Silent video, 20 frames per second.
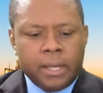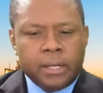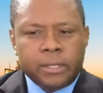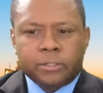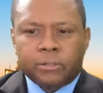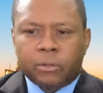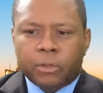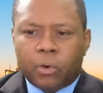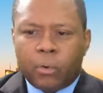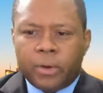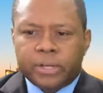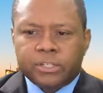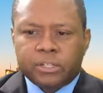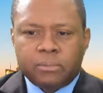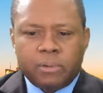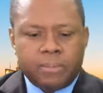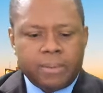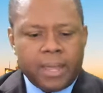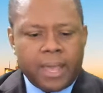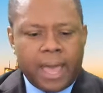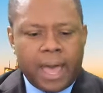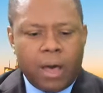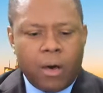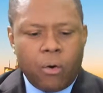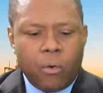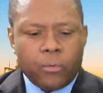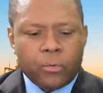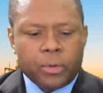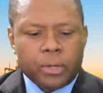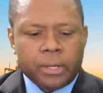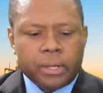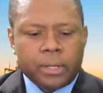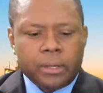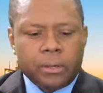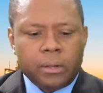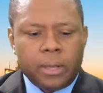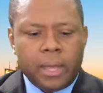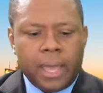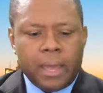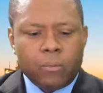So the question may be, how
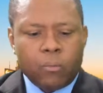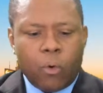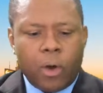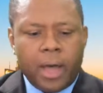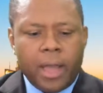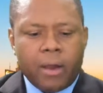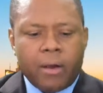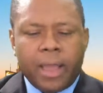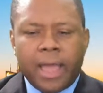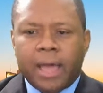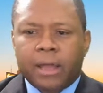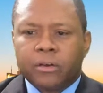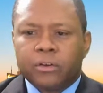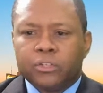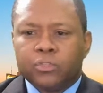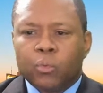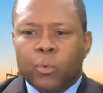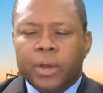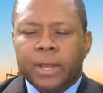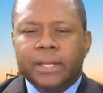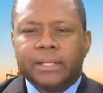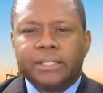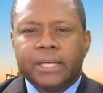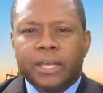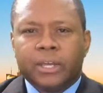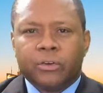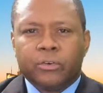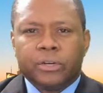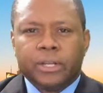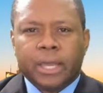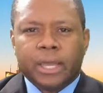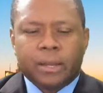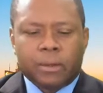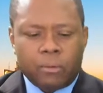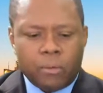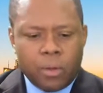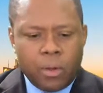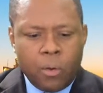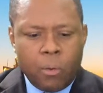and why are hackers wanting to take your data?